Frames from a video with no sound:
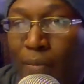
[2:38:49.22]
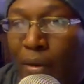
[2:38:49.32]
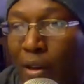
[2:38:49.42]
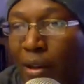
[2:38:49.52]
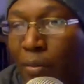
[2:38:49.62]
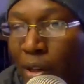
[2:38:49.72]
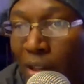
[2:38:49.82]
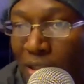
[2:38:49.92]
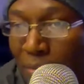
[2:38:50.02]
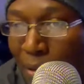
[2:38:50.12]
But uh,
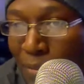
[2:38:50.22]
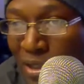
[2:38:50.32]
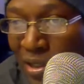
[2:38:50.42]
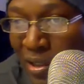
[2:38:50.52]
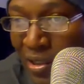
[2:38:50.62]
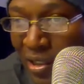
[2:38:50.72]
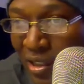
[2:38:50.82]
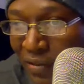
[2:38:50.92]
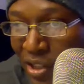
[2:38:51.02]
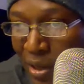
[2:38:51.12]
what else am I missing?
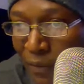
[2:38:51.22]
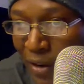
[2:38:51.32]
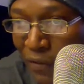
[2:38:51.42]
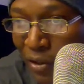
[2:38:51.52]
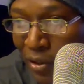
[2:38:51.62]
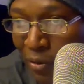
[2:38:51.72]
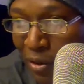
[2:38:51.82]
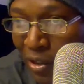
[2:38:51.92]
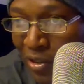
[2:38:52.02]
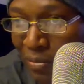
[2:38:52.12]
Let's see. Def Jam Fight for New
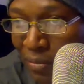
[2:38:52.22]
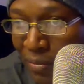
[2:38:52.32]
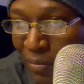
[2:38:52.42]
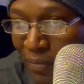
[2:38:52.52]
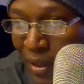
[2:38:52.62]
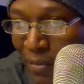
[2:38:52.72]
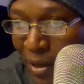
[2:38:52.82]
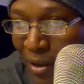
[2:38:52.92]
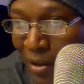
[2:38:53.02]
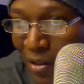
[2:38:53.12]
York is in
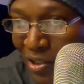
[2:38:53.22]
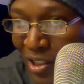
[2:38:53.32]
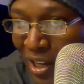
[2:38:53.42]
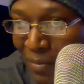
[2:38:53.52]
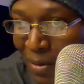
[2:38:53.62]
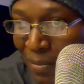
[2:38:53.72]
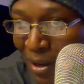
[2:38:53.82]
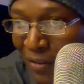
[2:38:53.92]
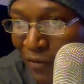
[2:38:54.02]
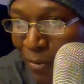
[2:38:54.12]
my Hall of Shame. I
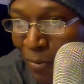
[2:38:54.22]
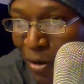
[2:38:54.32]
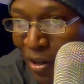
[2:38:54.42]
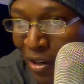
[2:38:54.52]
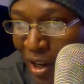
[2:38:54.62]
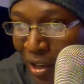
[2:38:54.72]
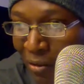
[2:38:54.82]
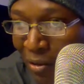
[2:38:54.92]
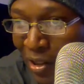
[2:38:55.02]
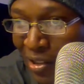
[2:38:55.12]
bought it for one
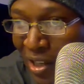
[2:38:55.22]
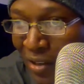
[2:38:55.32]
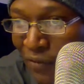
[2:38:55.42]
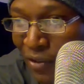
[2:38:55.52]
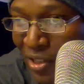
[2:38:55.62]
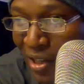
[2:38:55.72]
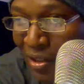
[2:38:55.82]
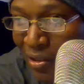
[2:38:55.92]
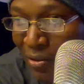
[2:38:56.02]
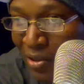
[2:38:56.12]
dollar on a ten for
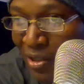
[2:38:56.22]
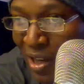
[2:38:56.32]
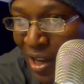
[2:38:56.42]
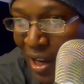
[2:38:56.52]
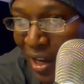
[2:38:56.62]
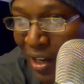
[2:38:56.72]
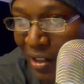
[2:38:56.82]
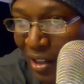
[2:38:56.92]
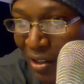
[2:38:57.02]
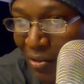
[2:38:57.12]
ten loose
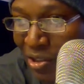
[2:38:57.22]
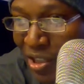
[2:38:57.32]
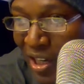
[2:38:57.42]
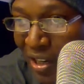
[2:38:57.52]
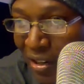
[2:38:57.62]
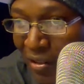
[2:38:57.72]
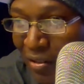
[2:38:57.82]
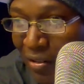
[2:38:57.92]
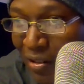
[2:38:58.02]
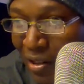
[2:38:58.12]
and a yellow sheet
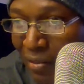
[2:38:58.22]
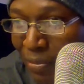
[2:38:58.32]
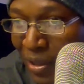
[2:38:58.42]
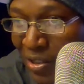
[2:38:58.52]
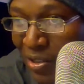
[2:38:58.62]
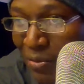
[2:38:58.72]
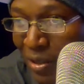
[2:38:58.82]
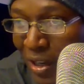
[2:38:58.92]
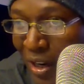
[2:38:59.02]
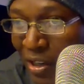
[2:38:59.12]
on a
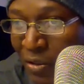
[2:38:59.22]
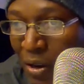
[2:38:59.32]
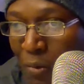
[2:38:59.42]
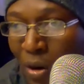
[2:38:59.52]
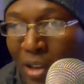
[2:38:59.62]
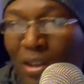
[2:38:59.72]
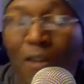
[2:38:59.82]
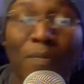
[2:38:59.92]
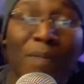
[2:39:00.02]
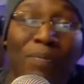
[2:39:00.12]
PS2 clear. And you know
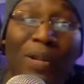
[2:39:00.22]
what though?